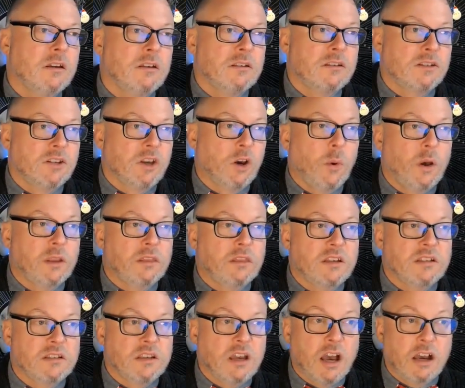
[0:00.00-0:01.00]
So what
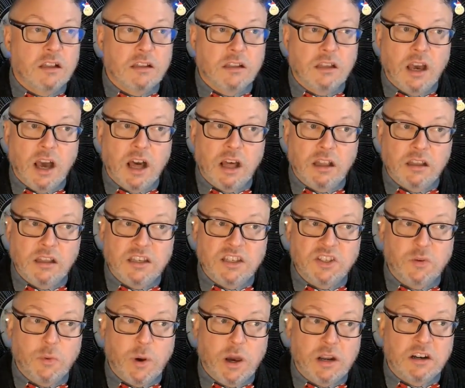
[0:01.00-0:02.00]
this ugly, ugly
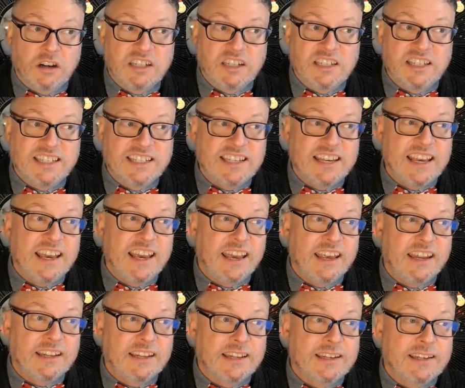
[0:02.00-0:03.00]
sweater
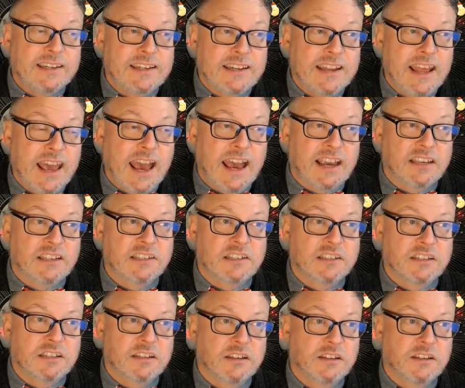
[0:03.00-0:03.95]
did next